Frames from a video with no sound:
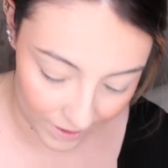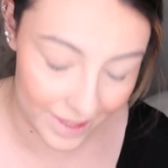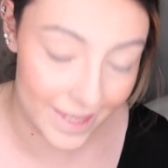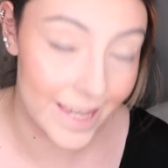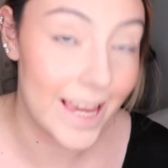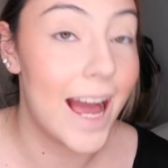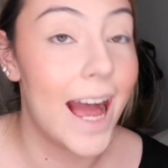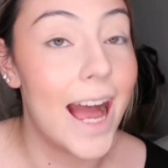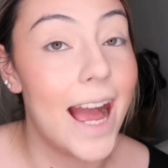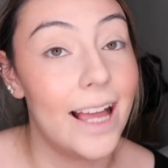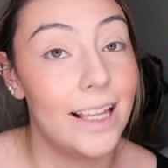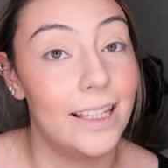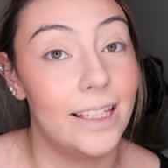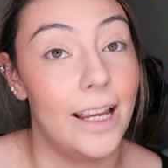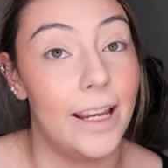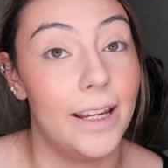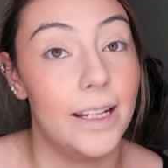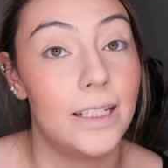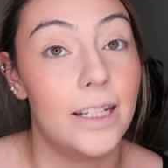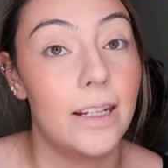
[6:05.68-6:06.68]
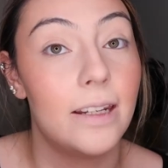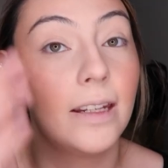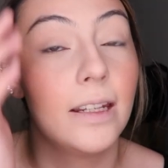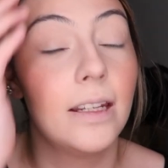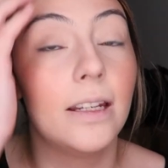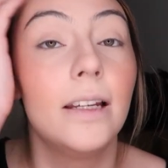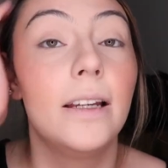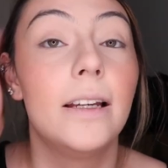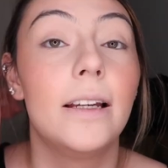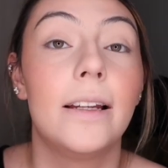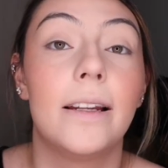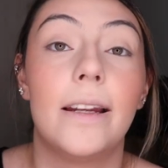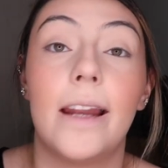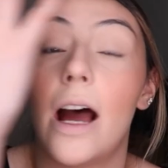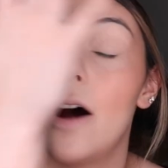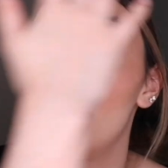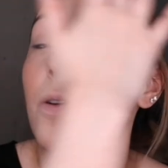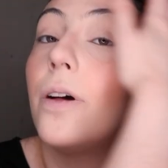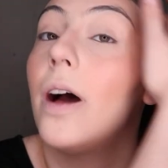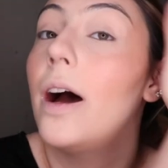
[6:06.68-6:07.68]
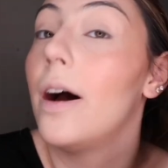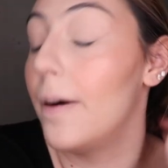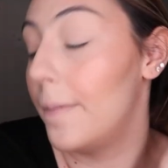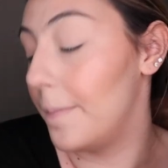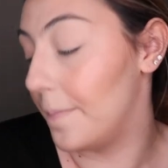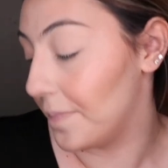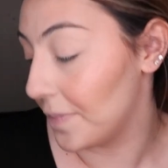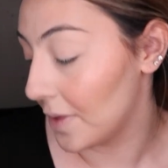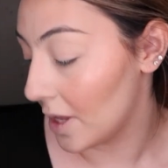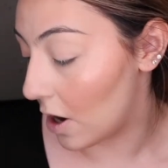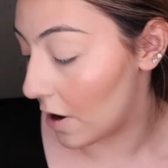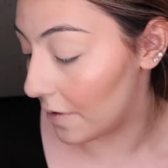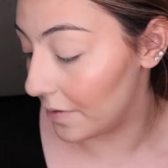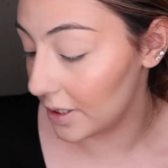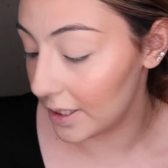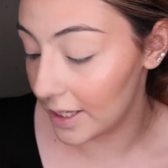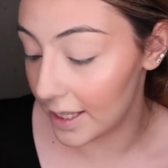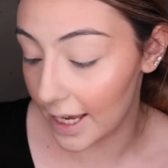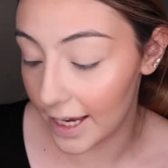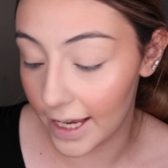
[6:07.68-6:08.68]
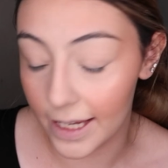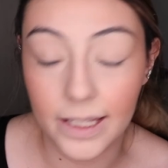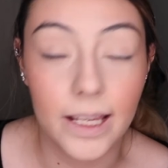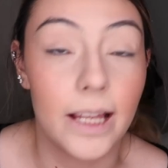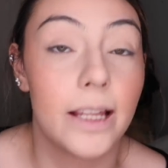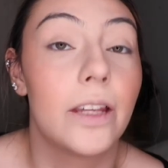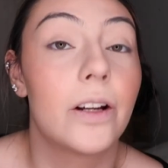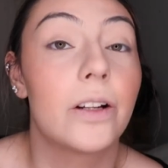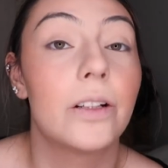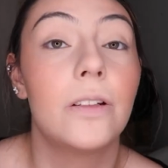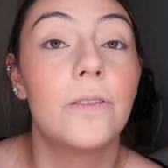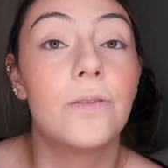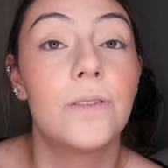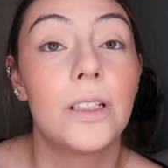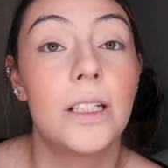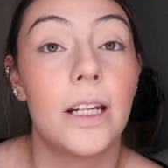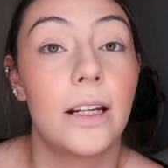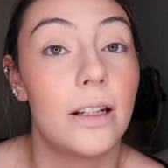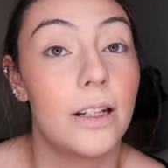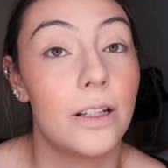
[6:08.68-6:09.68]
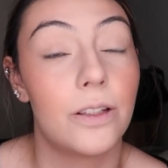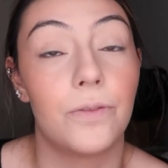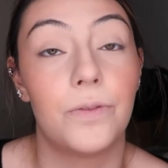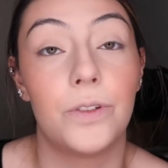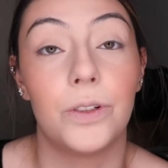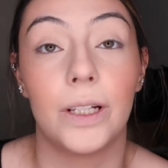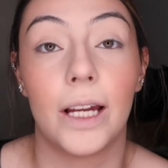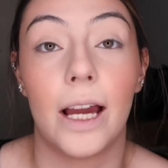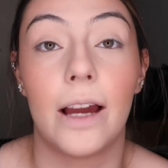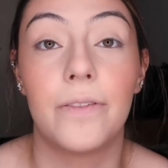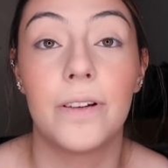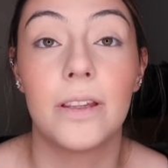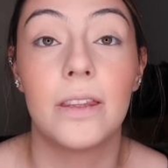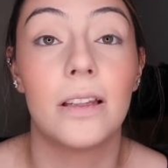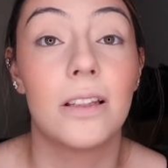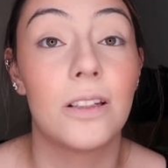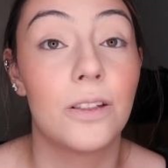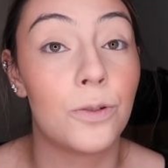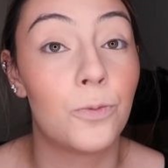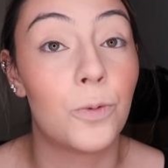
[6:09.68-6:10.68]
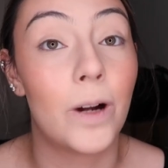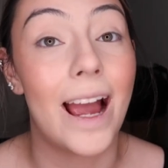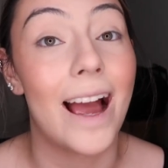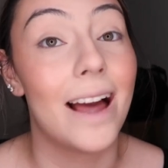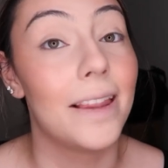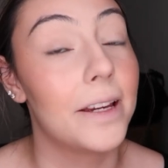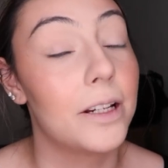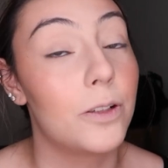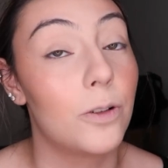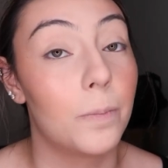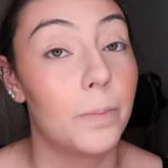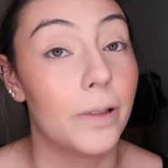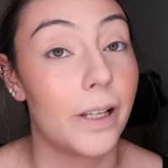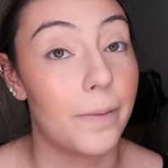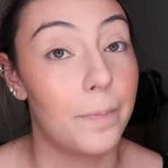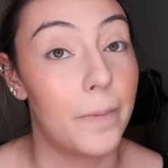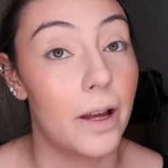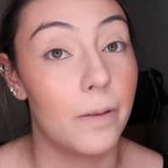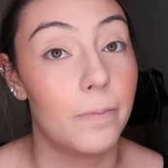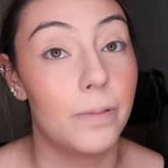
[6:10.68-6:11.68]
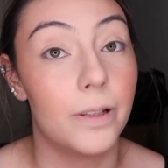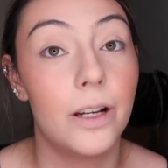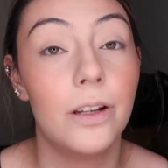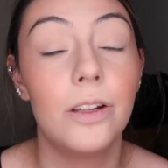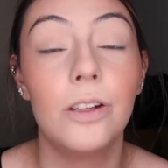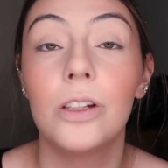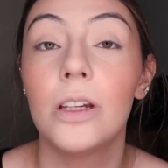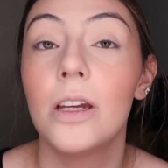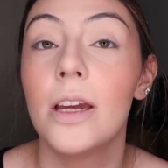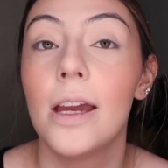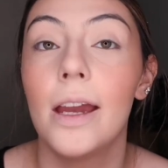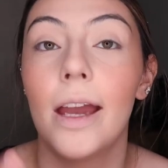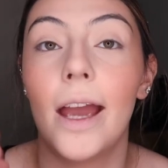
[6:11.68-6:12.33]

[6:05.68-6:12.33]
with the highlight. Now, obviously, like I said, there are different techniques of doing everything. This is the way I like to apply my blush.